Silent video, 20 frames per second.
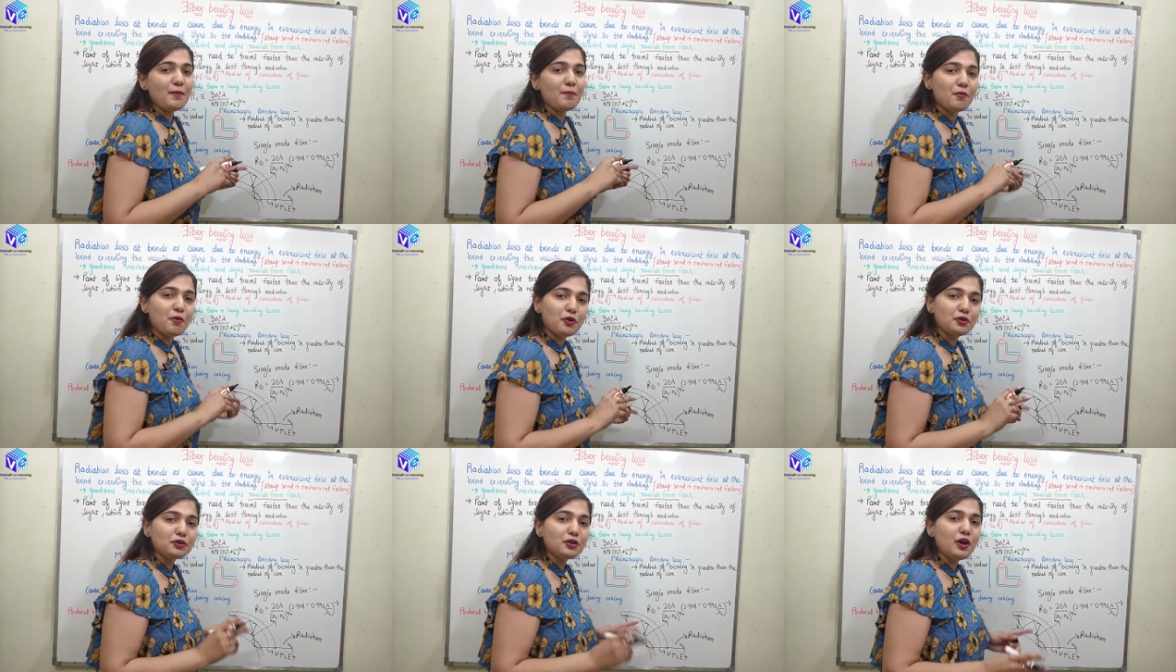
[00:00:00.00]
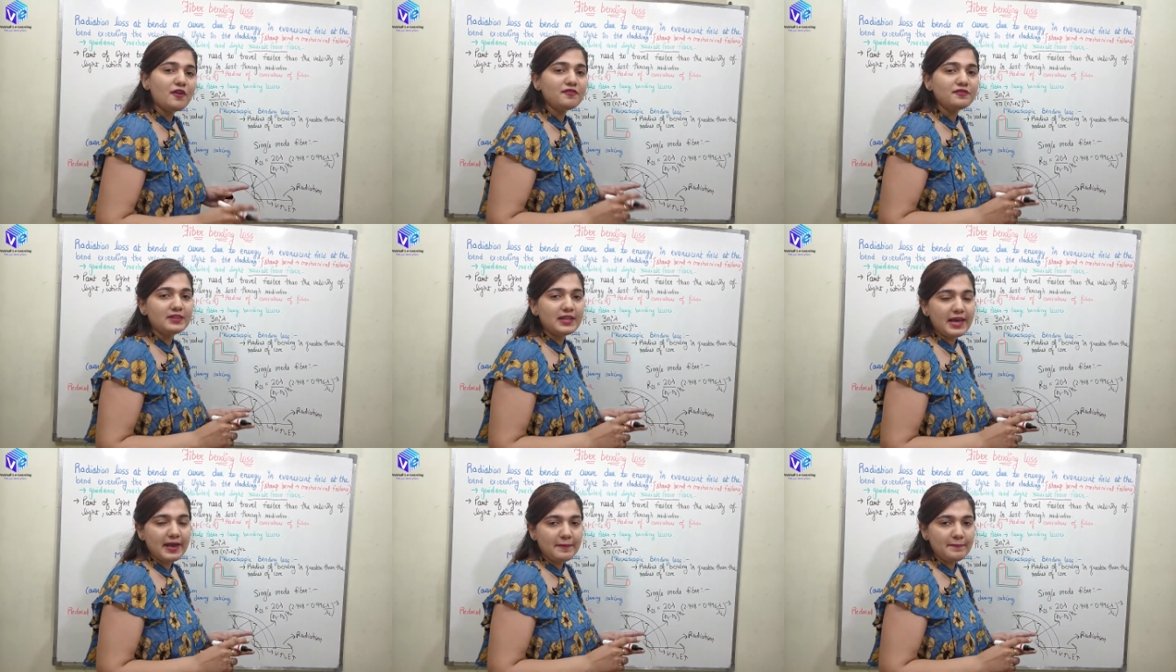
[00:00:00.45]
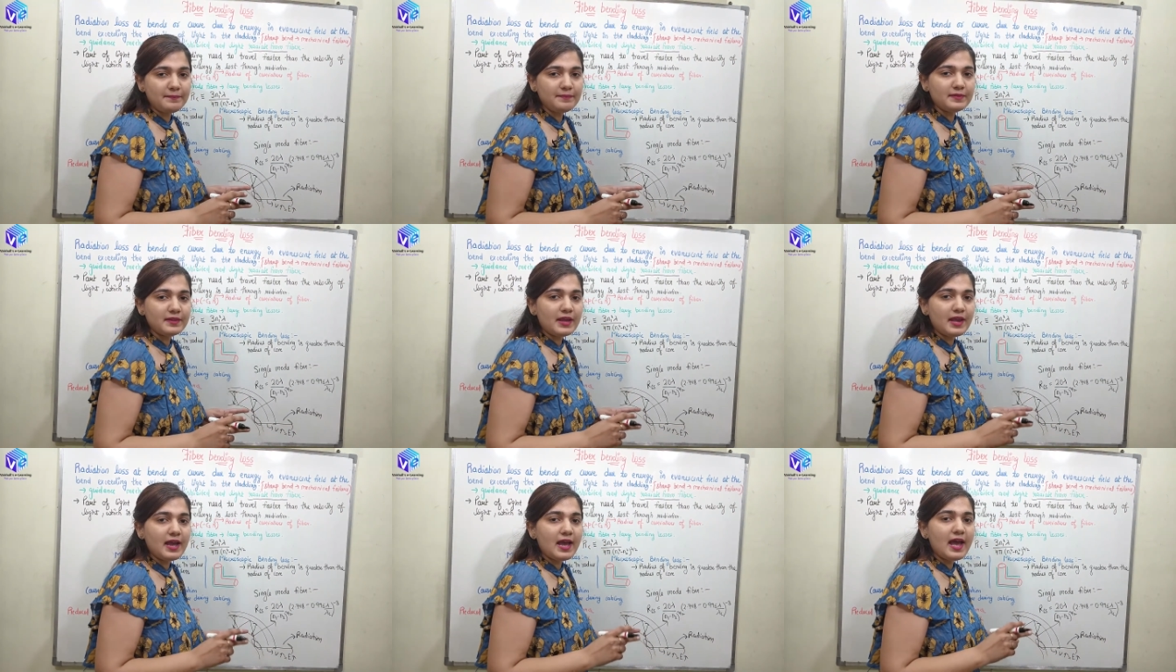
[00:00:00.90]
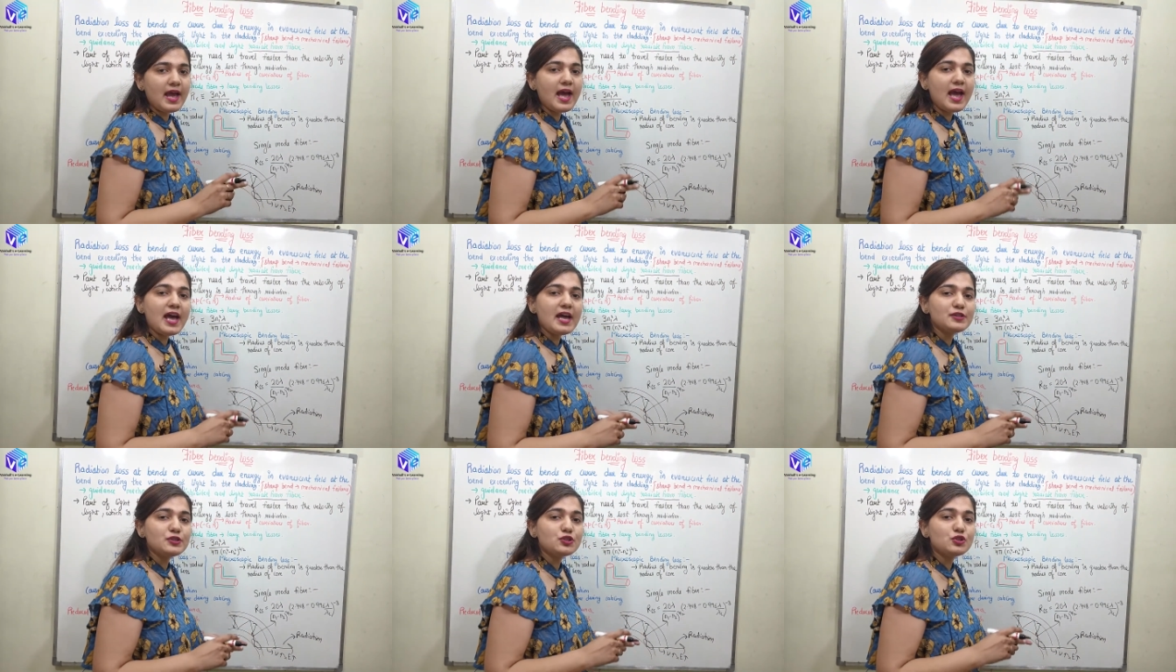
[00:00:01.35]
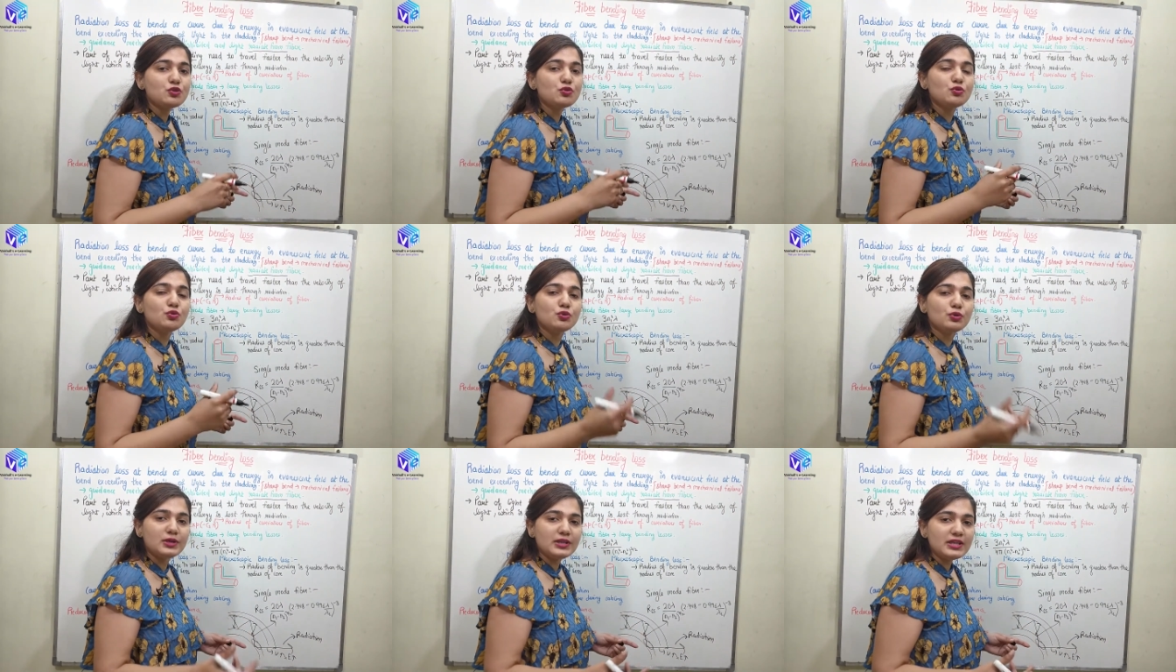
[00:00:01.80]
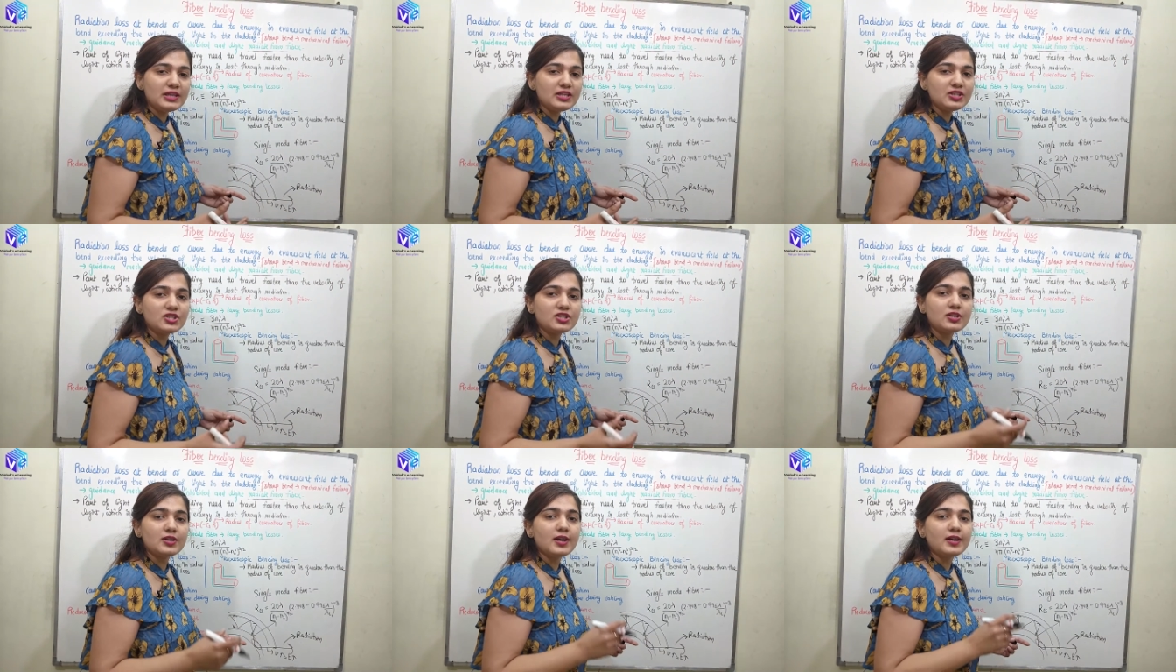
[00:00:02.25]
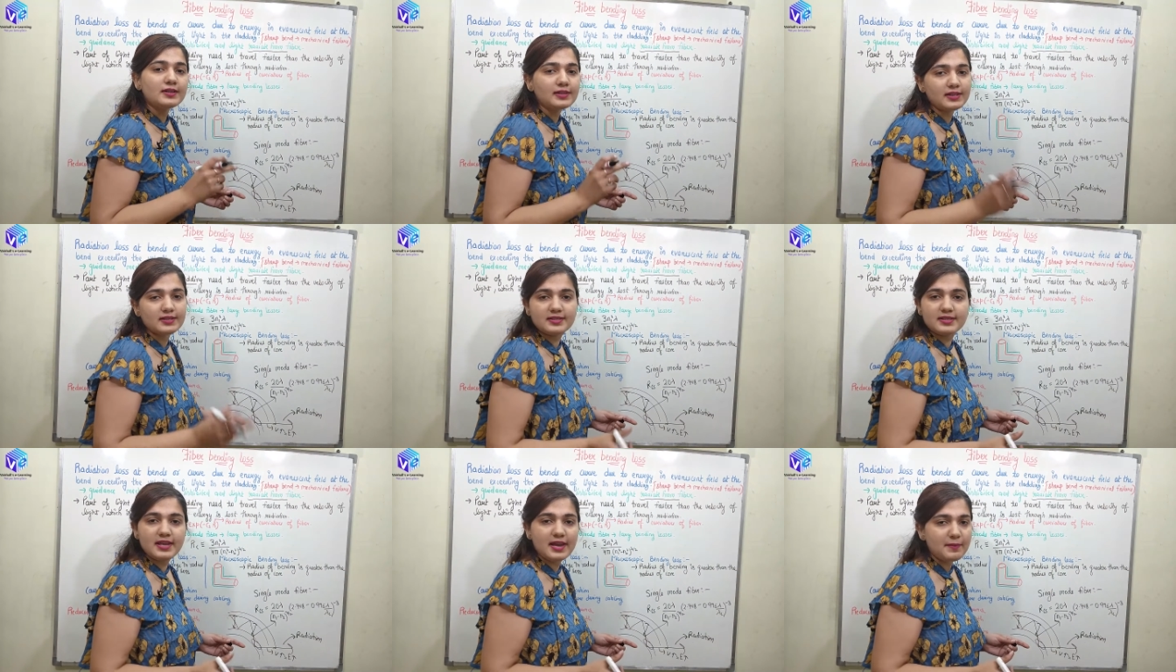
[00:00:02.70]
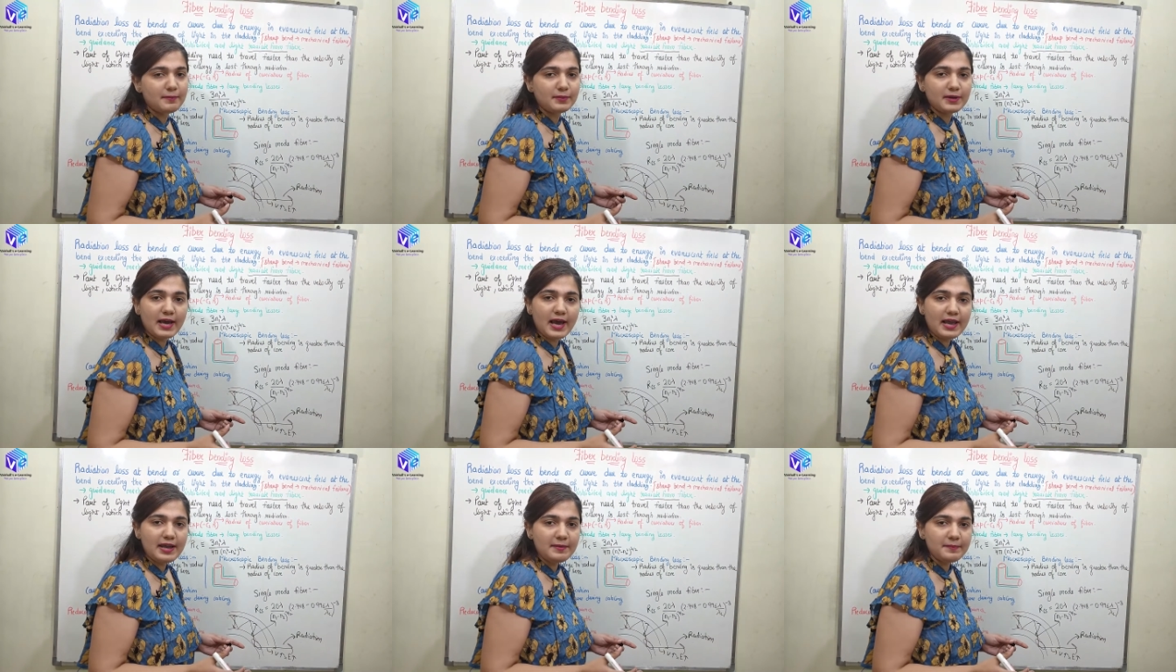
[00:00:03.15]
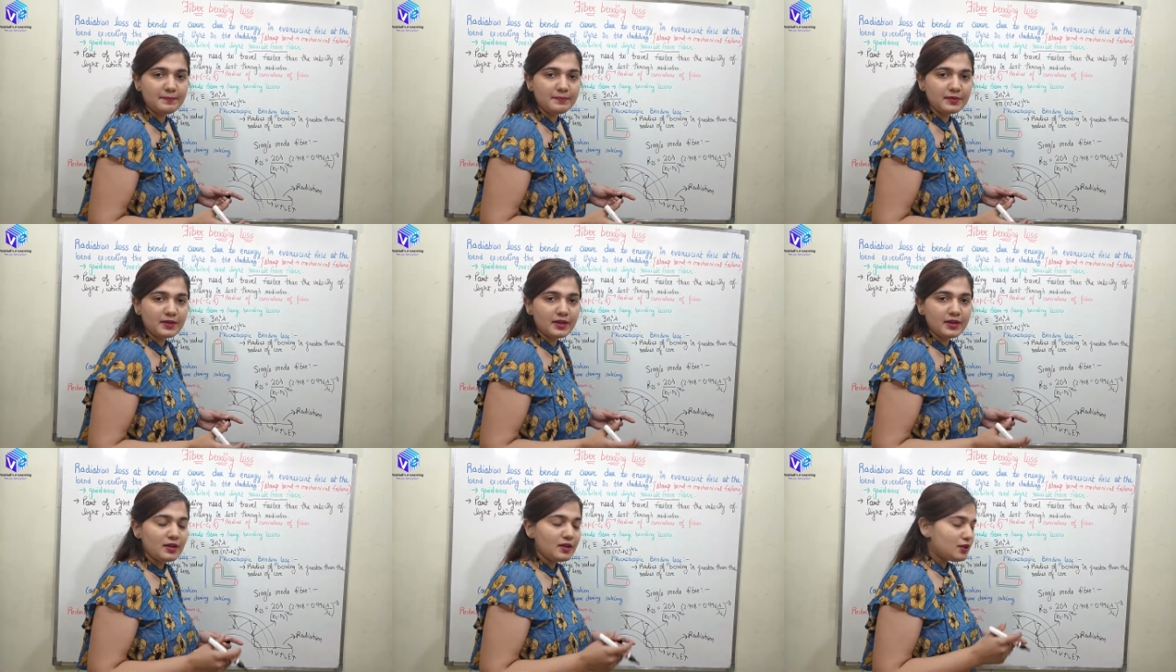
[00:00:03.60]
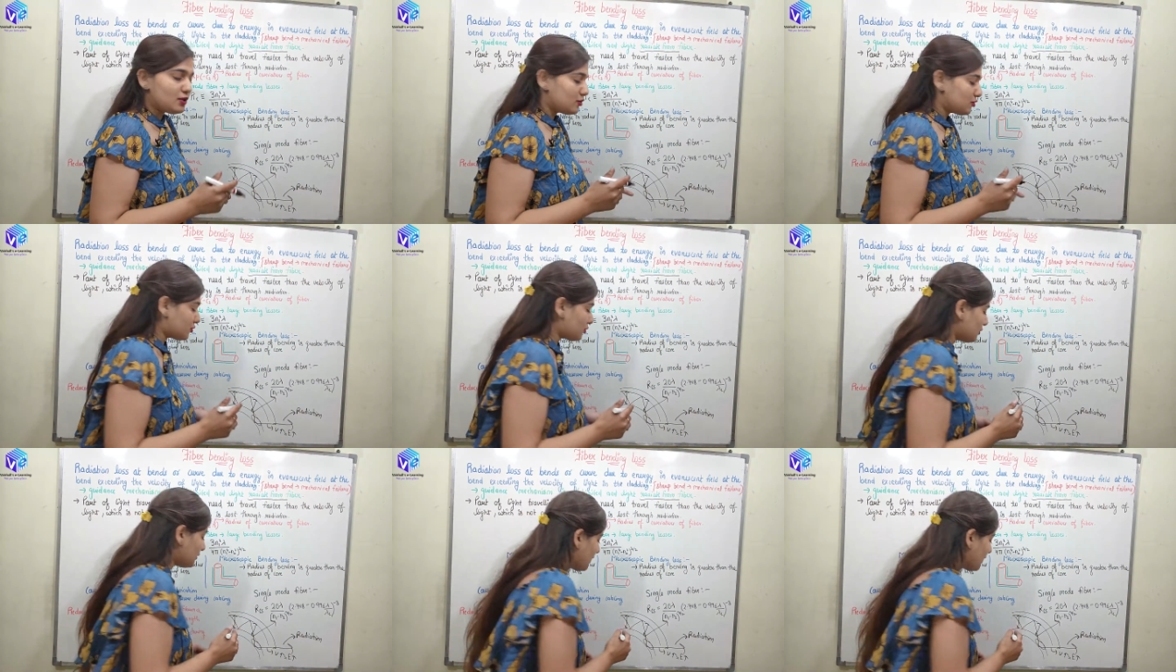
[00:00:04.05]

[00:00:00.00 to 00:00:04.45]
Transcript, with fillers: both of them has to reach the same time so